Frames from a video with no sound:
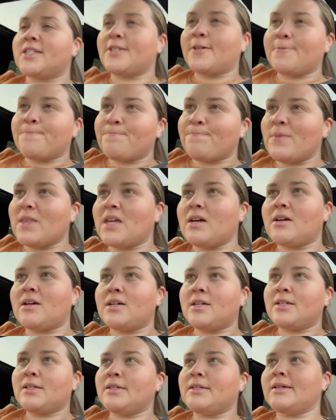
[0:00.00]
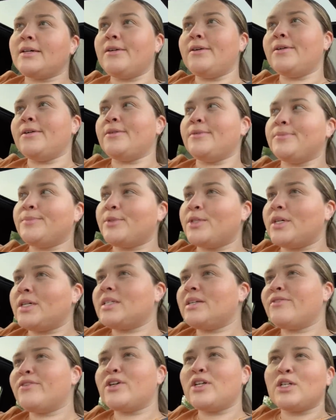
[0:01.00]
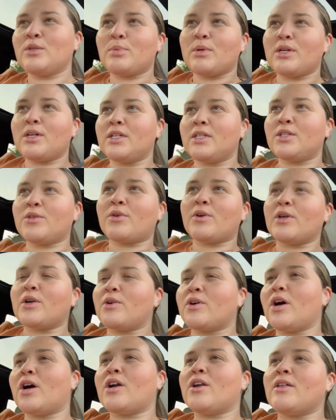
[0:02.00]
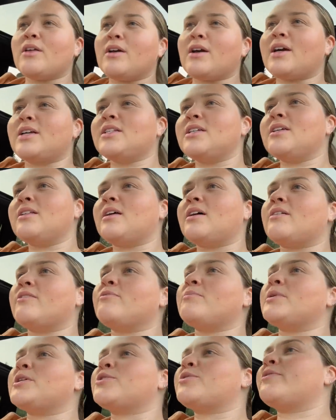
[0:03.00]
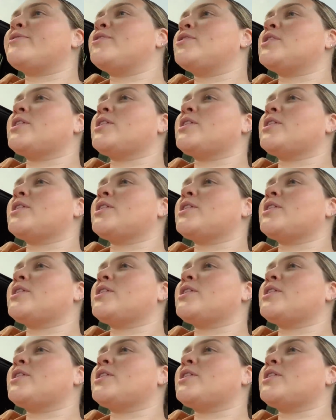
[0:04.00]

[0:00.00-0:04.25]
So uh I don't know, do you guys have good experience growing garlic? I see a lot of mixed reviews